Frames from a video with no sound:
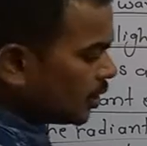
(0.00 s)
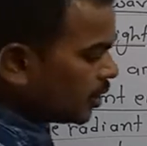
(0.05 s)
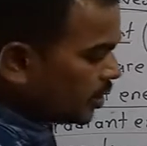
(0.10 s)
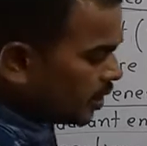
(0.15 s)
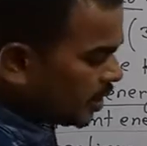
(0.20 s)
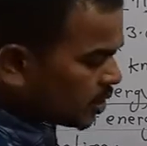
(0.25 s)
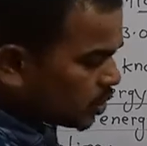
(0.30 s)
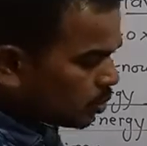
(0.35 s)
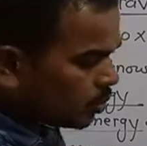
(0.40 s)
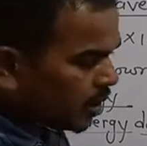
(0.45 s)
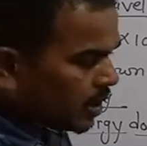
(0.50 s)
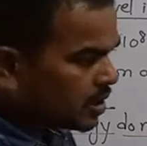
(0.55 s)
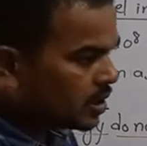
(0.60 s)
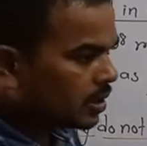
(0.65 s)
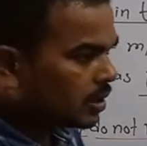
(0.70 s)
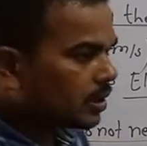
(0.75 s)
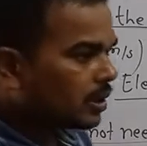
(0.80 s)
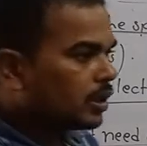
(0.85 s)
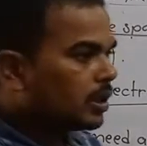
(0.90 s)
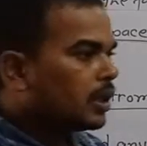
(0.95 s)
Dear student,
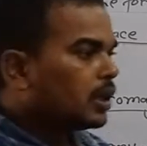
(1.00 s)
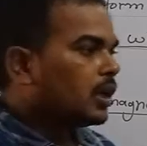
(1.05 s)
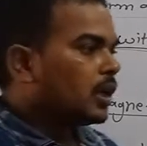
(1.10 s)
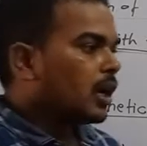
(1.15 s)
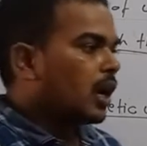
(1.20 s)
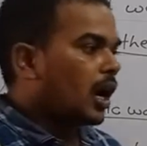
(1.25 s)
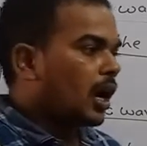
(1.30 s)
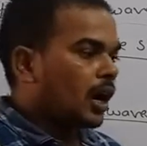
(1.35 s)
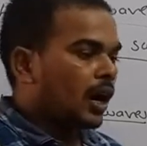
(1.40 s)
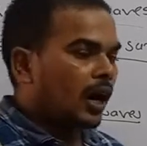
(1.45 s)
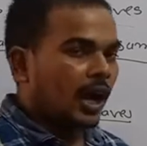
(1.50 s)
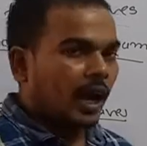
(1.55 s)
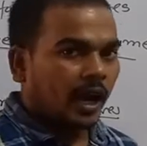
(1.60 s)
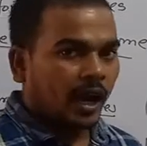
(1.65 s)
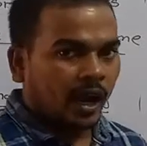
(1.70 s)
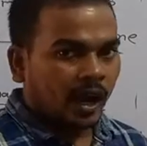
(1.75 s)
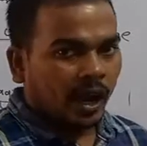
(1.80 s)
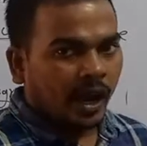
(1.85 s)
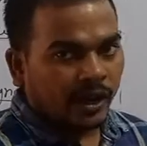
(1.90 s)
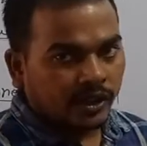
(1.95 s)

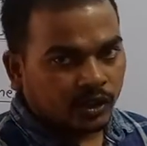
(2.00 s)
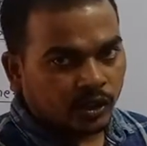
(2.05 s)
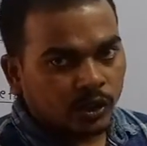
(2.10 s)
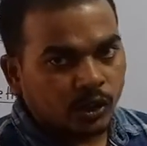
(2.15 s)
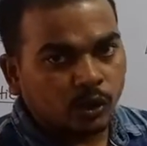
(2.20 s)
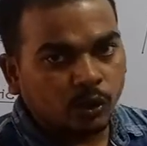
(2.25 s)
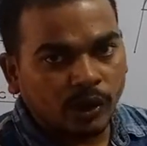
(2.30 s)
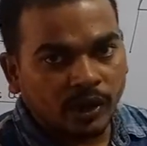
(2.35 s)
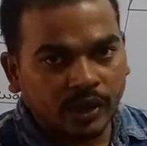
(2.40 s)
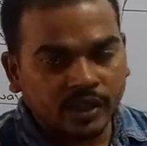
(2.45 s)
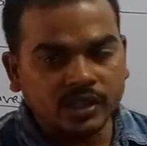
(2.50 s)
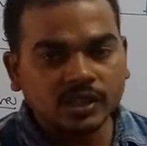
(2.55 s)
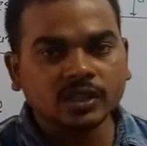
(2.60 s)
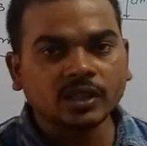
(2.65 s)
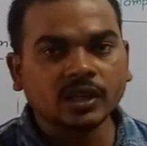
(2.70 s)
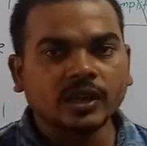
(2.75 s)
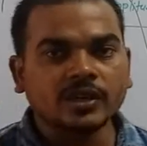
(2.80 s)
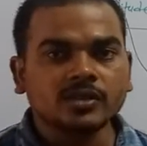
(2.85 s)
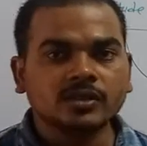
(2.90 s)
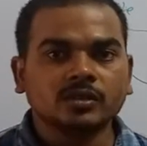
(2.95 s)
I think you
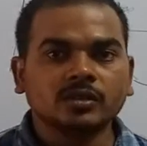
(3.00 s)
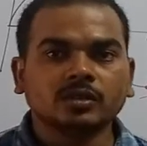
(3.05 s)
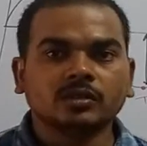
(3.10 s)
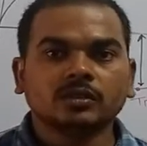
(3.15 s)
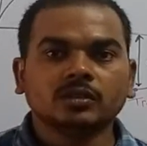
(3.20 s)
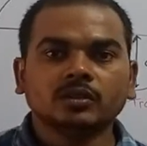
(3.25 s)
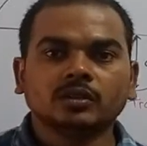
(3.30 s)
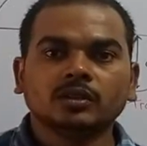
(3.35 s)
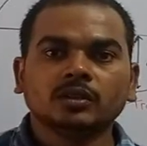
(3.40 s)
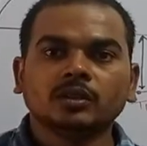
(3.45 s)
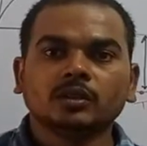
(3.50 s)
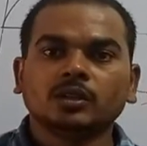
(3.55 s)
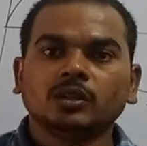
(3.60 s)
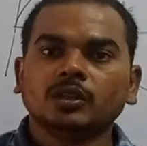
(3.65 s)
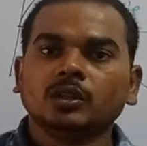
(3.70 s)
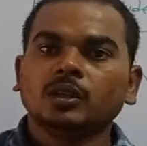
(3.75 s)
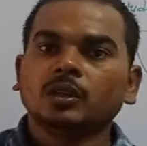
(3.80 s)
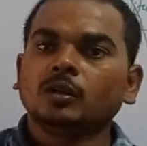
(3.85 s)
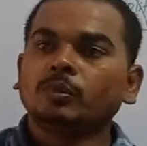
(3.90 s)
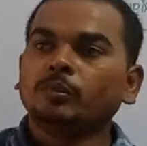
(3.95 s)
understand.
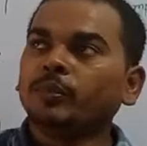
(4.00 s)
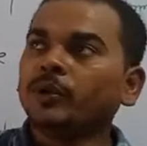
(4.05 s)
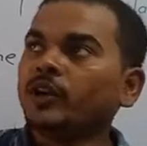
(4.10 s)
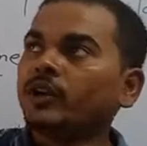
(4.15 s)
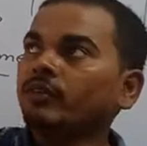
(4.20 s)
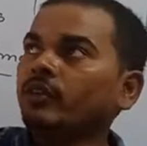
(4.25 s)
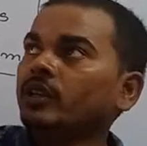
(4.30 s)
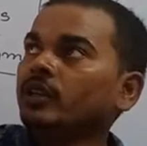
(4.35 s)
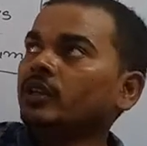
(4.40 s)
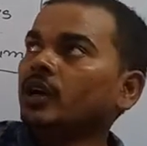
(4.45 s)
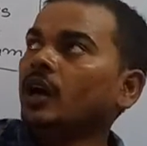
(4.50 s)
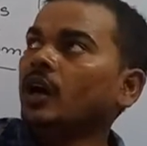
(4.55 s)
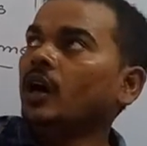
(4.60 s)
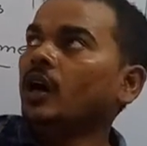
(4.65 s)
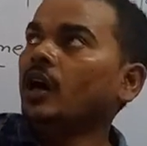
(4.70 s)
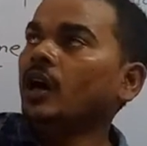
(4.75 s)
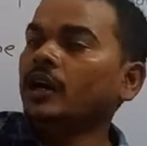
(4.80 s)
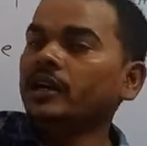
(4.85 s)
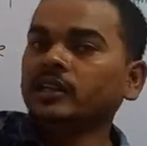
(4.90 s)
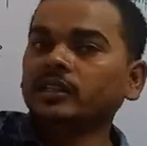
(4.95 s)
Between the
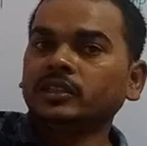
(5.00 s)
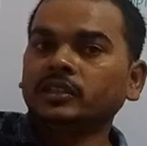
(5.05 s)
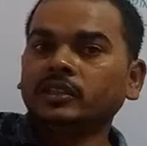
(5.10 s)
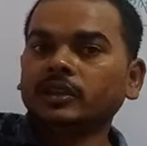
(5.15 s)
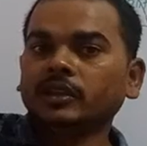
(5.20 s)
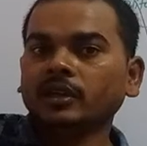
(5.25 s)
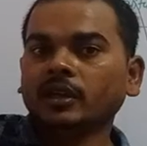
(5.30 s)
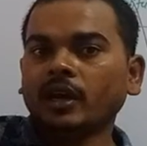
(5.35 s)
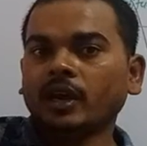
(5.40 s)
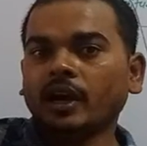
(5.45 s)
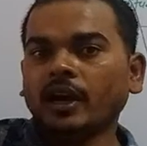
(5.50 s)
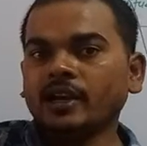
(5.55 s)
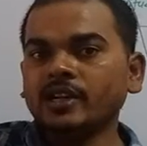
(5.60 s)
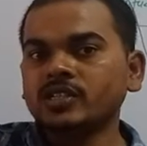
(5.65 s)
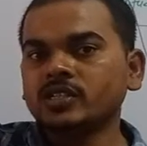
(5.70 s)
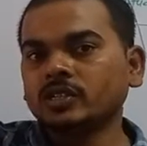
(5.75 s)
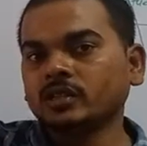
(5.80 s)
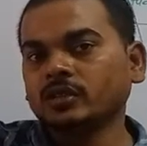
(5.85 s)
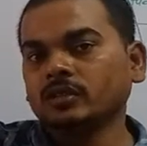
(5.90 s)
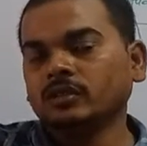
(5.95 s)
earth and
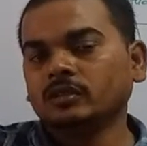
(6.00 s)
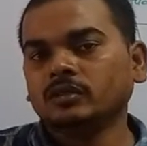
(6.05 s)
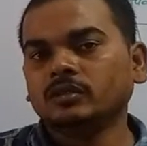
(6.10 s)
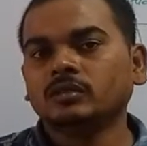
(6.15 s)
sun,